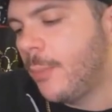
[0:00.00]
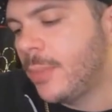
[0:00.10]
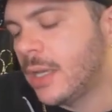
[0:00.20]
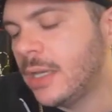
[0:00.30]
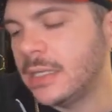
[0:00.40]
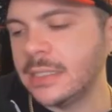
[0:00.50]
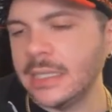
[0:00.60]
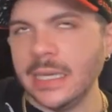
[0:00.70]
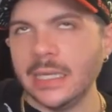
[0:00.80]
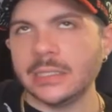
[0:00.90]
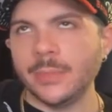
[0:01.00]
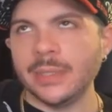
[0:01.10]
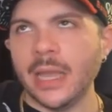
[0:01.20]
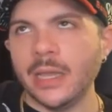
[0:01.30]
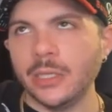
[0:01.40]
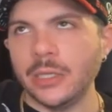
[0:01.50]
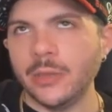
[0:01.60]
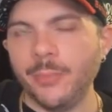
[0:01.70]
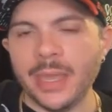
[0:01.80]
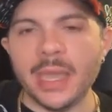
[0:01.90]
Because it's something that
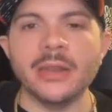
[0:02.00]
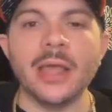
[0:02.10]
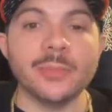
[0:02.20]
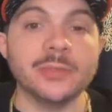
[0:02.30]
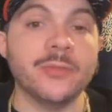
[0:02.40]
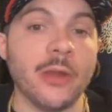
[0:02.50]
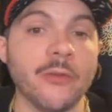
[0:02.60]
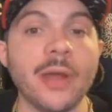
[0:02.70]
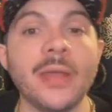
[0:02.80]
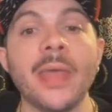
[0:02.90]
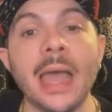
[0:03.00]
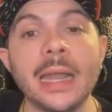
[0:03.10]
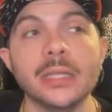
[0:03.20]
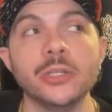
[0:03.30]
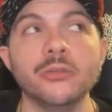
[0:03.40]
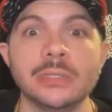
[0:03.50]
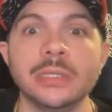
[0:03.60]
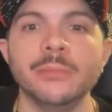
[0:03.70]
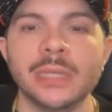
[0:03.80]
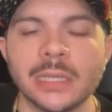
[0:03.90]
the band helps to verify that you
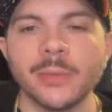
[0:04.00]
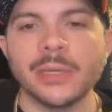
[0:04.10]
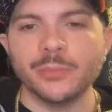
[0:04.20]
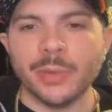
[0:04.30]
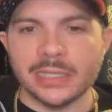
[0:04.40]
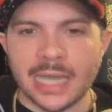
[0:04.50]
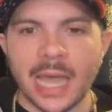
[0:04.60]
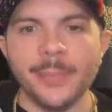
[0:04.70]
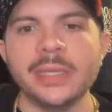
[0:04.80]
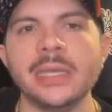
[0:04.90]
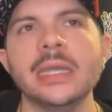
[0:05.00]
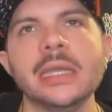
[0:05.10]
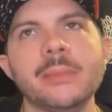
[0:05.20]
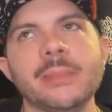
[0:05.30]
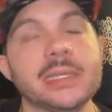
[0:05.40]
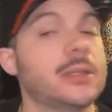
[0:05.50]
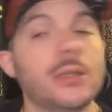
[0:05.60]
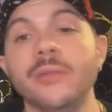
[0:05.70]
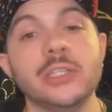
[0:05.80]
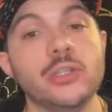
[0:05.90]
did meet them, because by tapping it, it means that
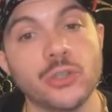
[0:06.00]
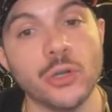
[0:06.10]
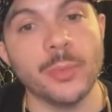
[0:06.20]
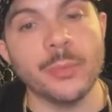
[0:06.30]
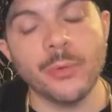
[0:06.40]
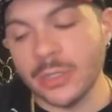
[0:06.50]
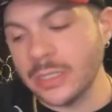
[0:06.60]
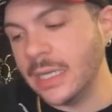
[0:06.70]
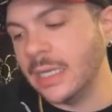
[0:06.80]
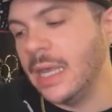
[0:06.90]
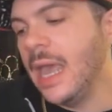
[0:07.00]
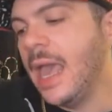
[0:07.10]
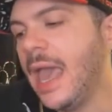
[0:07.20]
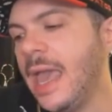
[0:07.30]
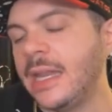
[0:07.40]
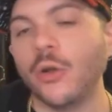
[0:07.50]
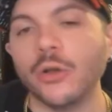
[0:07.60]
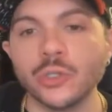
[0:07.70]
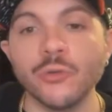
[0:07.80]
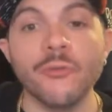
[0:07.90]
obviously you showed up in person, and it
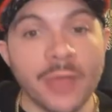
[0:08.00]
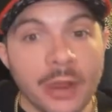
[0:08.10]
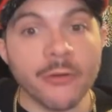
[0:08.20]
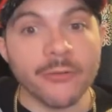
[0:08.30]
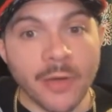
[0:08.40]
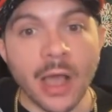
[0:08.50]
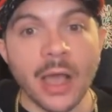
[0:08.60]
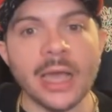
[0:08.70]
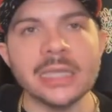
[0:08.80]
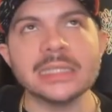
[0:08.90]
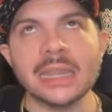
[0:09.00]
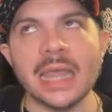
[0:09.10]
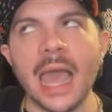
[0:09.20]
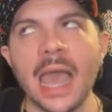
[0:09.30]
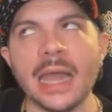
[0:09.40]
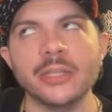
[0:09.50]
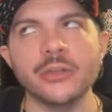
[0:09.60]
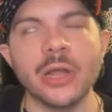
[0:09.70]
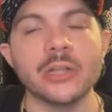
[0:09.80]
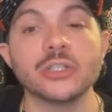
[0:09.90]
also verifies that
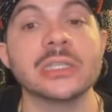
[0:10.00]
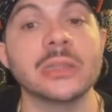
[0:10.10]
you're not just